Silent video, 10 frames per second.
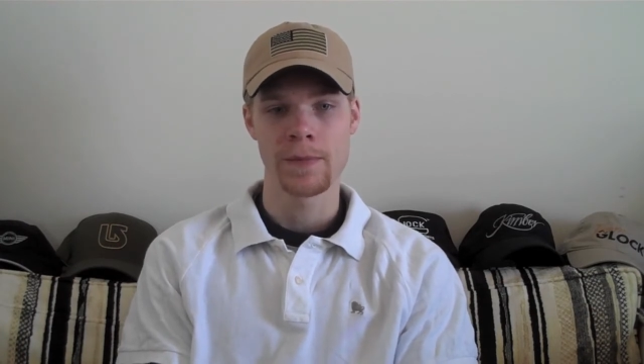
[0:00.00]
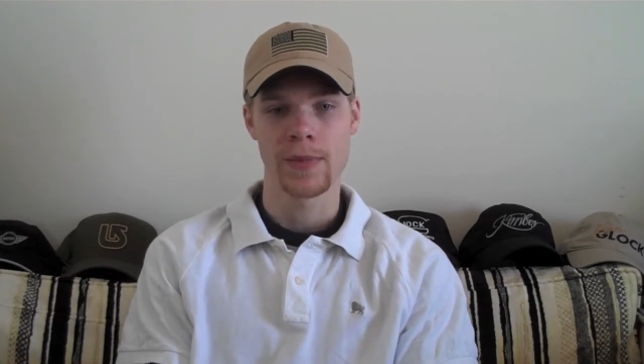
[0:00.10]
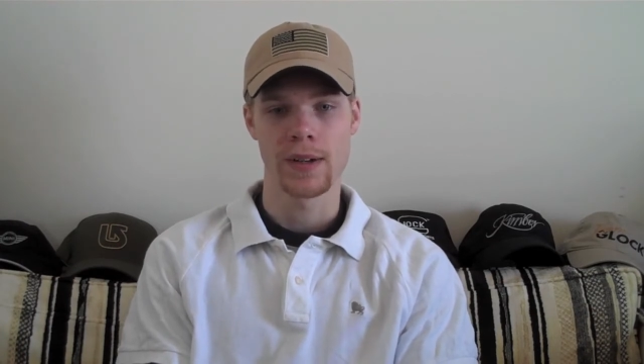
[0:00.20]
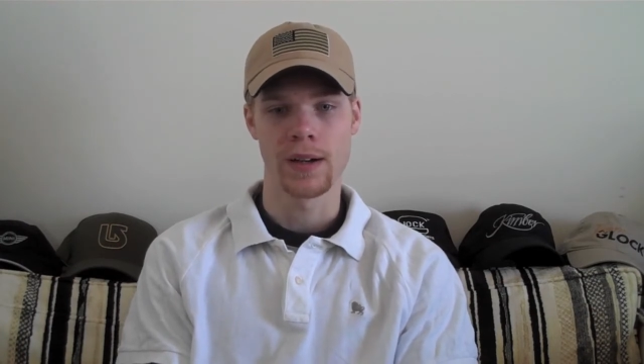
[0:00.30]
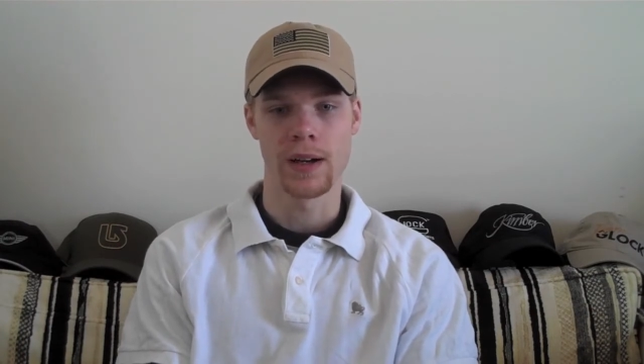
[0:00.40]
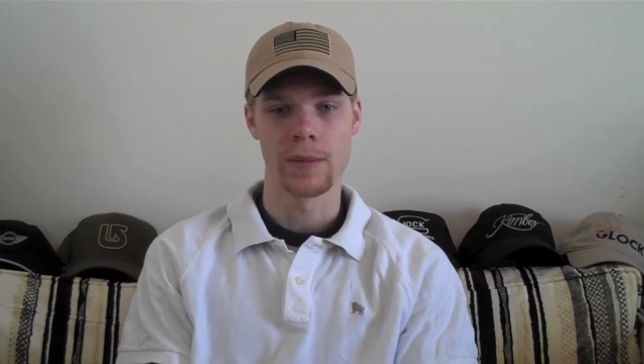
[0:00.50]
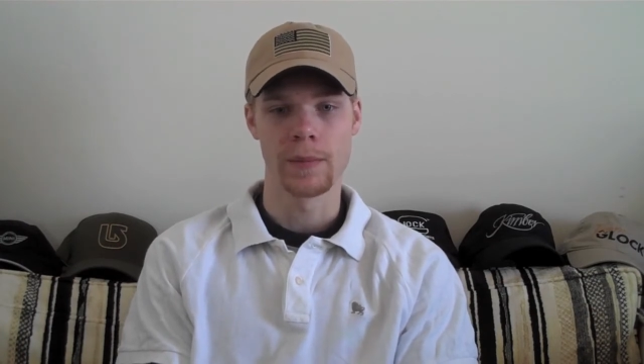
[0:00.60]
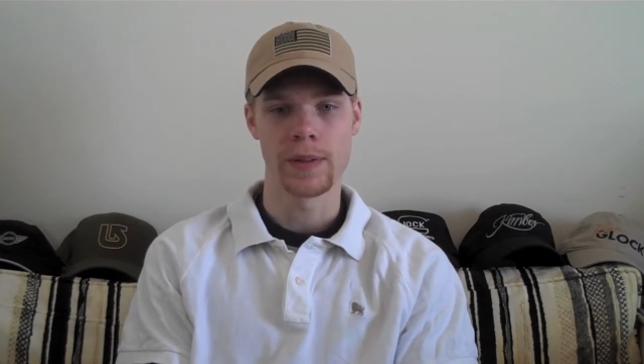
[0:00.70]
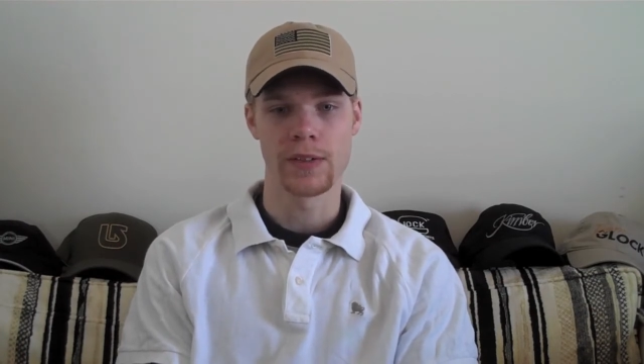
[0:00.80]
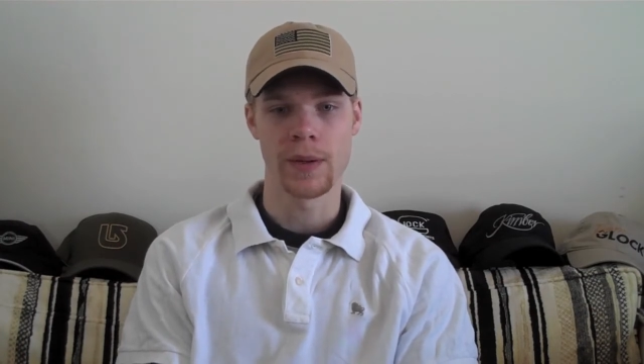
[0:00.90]
um,
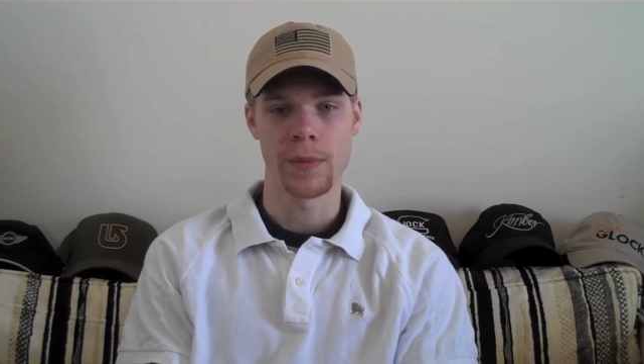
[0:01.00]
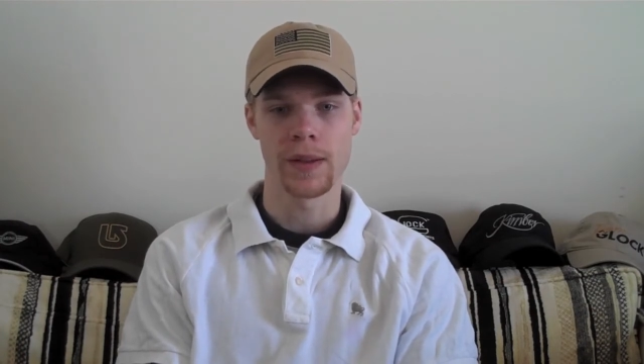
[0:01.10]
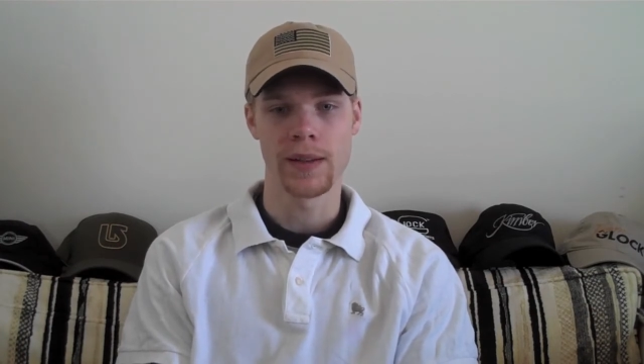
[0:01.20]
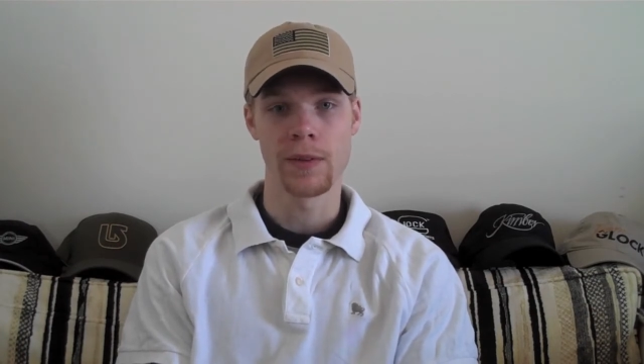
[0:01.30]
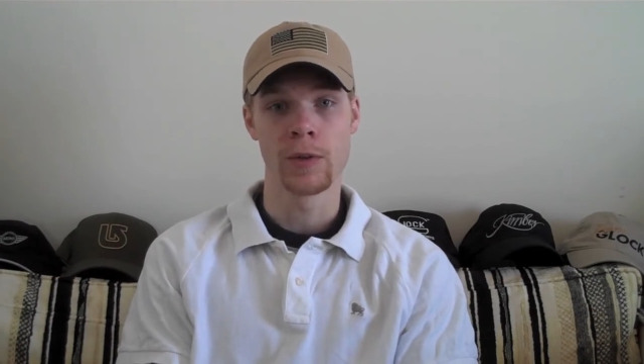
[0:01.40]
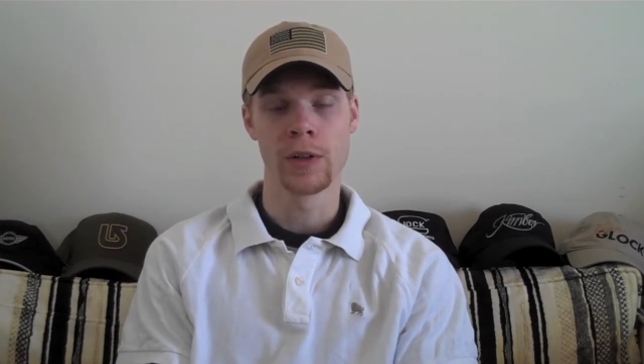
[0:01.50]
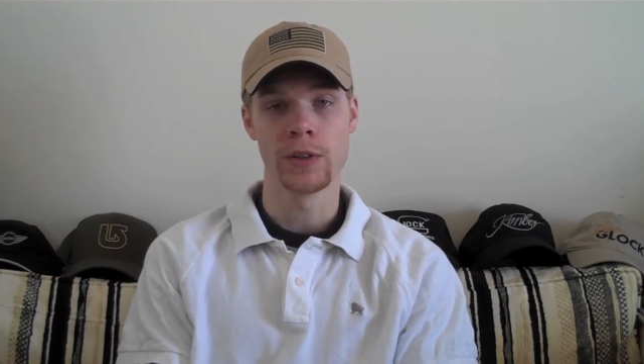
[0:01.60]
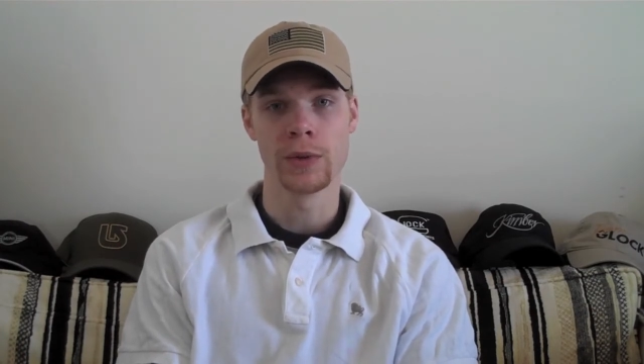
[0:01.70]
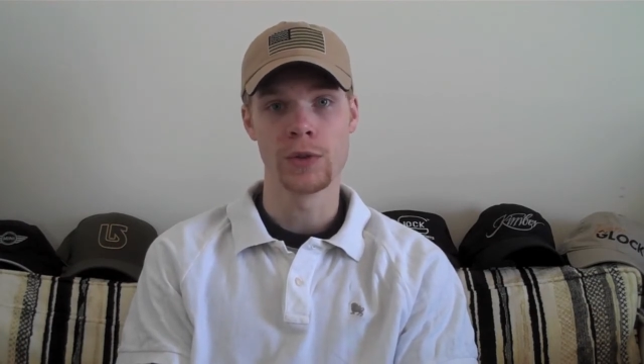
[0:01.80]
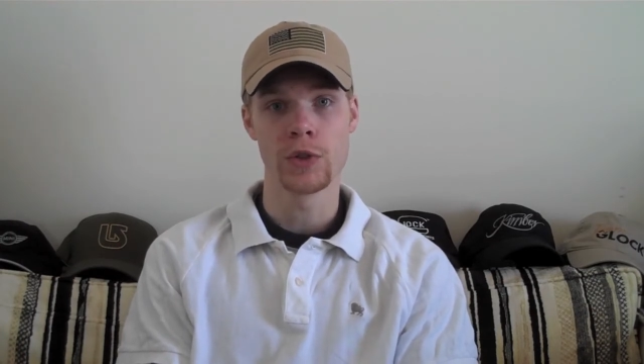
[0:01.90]
and something that I really
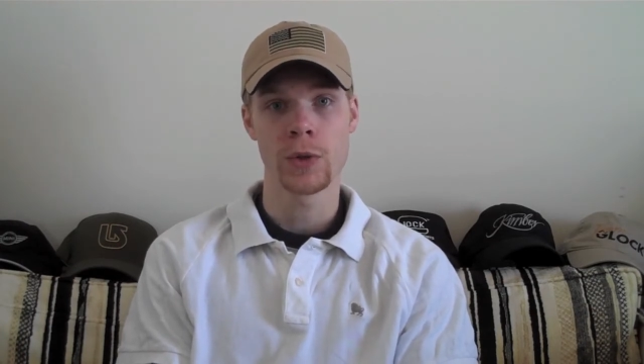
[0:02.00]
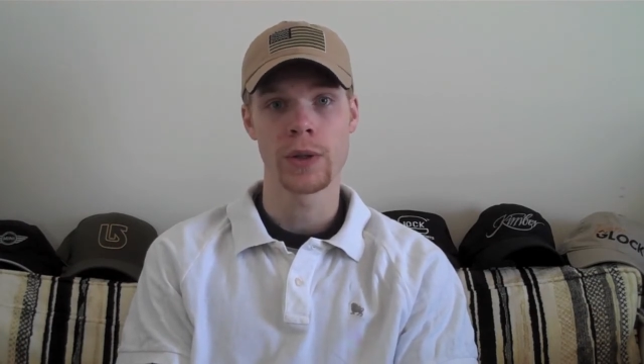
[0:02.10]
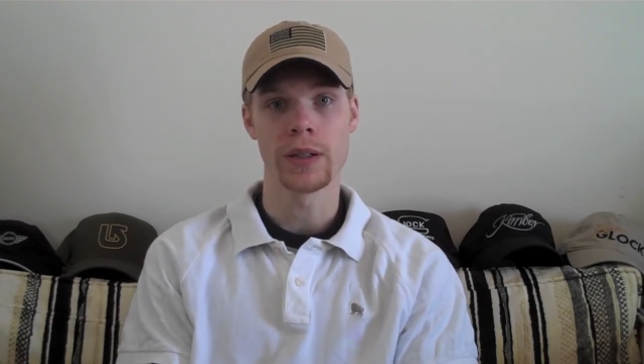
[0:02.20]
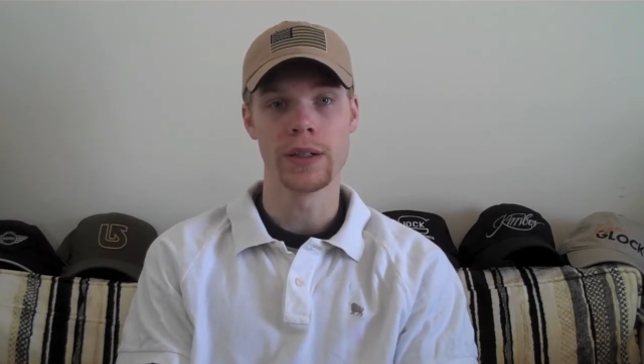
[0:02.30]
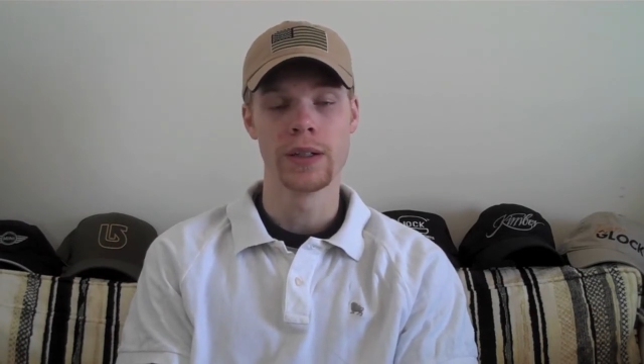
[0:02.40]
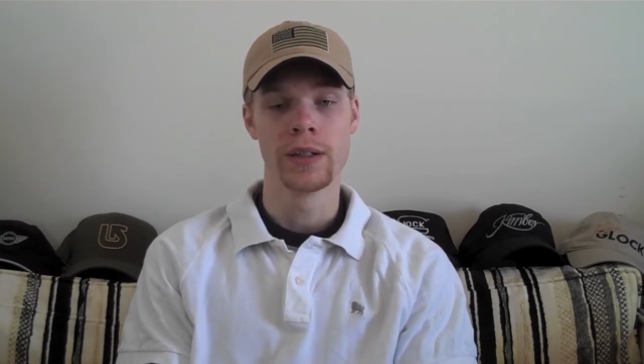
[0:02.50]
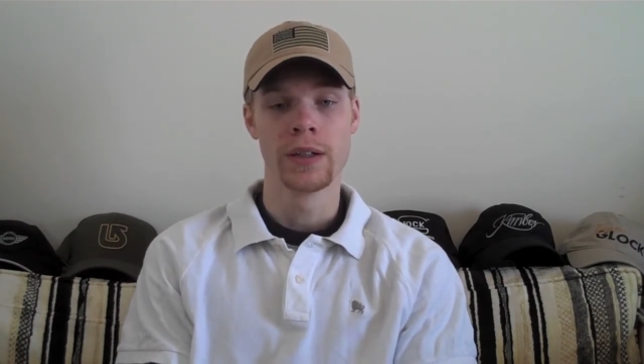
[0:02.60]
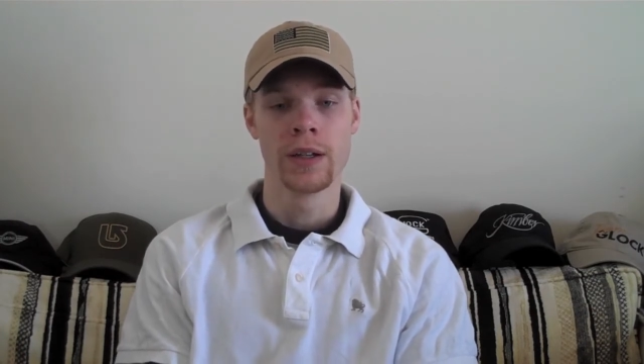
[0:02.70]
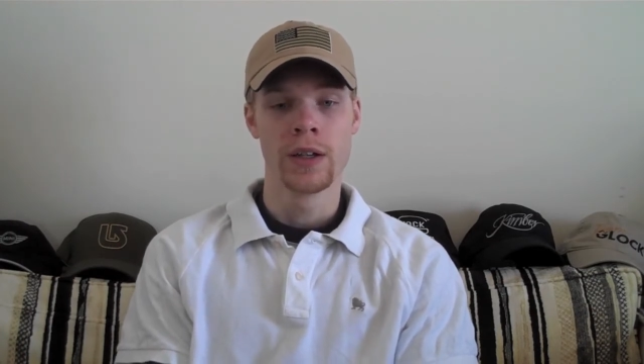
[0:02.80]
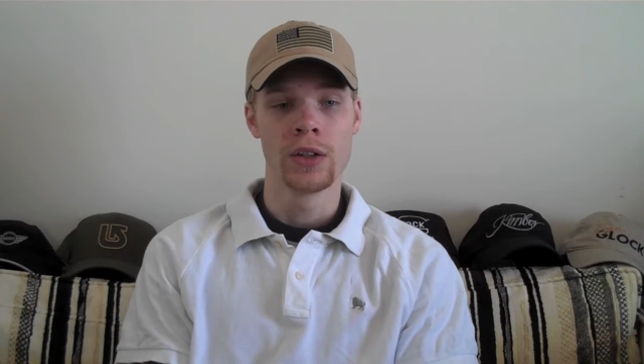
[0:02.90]
do enjoy
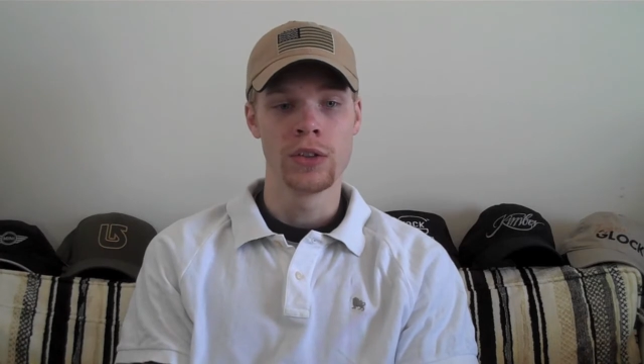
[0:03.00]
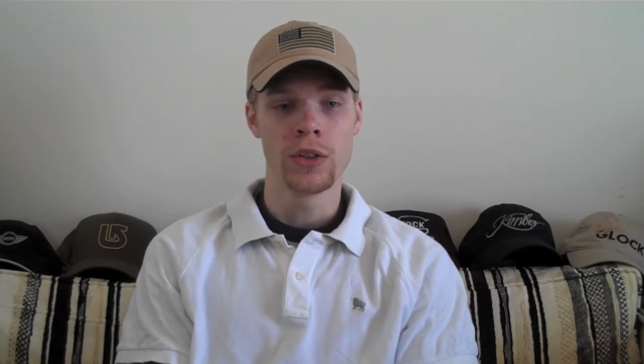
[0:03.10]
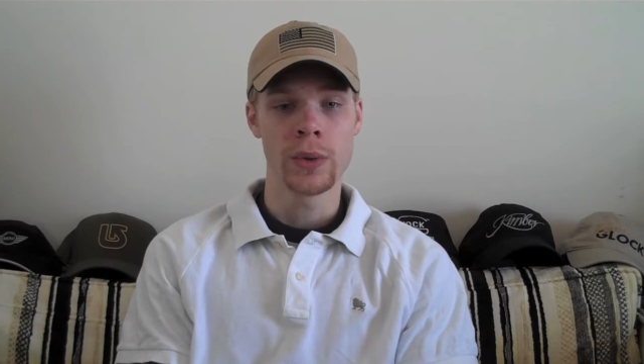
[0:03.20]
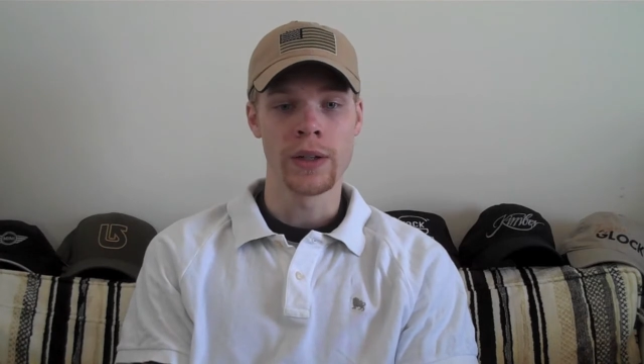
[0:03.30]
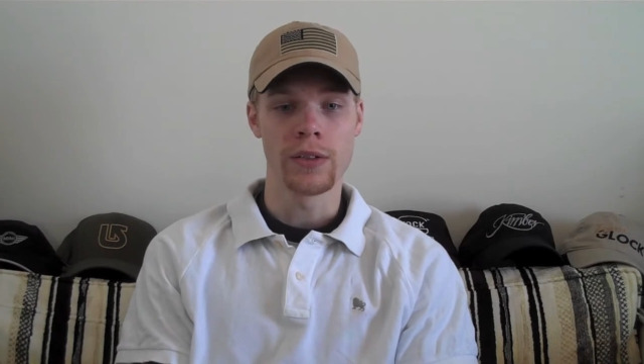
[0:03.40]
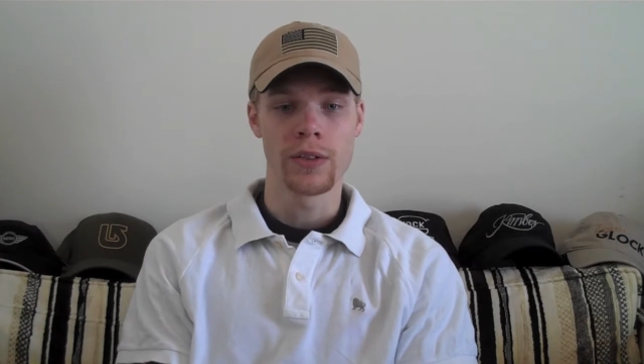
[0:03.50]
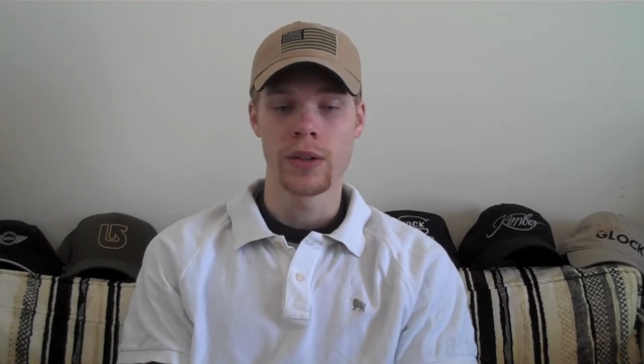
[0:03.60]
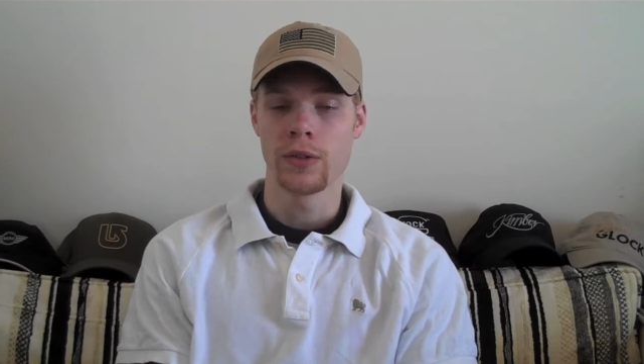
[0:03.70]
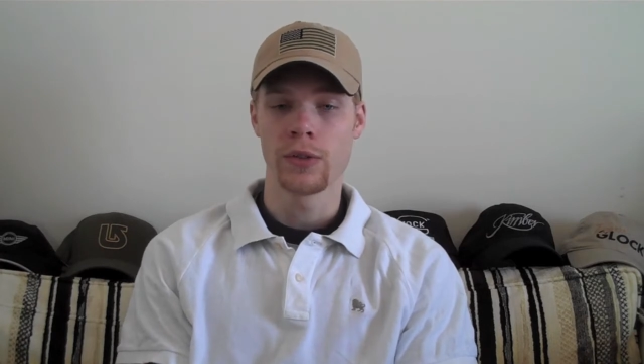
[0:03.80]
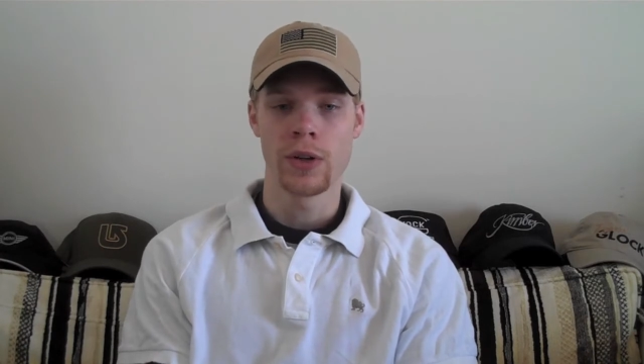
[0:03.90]
doing, so
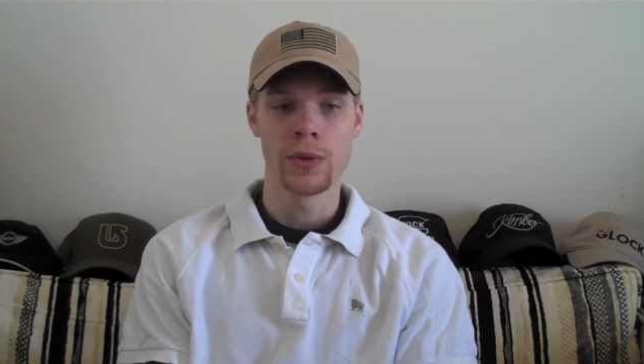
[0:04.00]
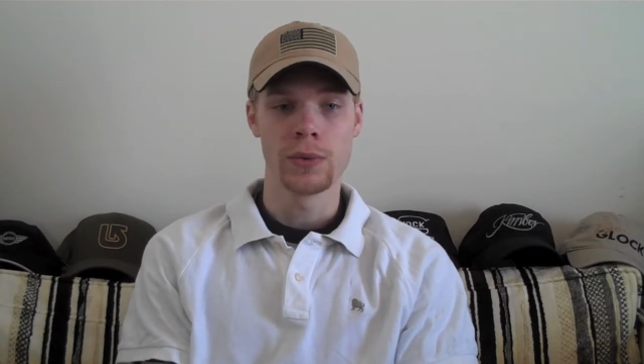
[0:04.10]
there's no,